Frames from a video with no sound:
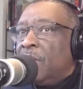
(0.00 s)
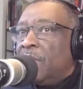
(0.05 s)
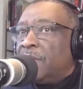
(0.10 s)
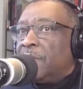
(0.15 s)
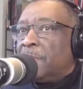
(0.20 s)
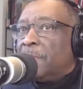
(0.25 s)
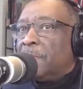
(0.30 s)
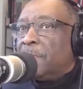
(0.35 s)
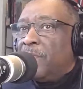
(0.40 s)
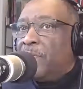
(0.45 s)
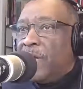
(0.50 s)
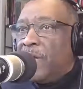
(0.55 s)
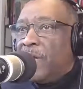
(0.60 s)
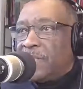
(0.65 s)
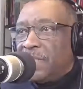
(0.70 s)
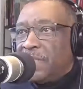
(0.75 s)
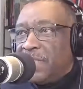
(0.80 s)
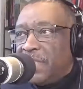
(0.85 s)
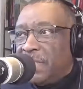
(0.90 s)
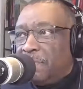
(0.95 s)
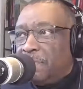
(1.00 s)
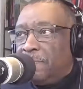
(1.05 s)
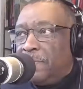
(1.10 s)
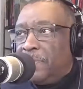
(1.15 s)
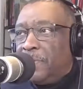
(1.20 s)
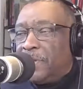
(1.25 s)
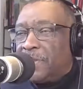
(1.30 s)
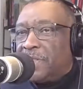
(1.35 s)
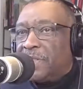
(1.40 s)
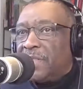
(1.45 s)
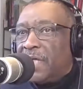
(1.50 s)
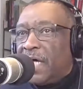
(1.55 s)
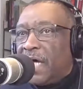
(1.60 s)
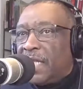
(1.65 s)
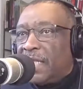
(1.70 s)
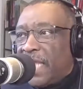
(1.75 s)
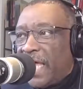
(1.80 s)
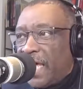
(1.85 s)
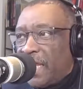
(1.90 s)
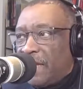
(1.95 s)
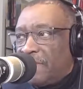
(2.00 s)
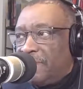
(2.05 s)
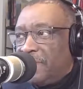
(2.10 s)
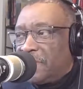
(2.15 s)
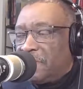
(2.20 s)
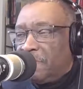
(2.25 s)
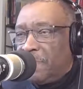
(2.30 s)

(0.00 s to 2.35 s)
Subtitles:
the president puts a lot of his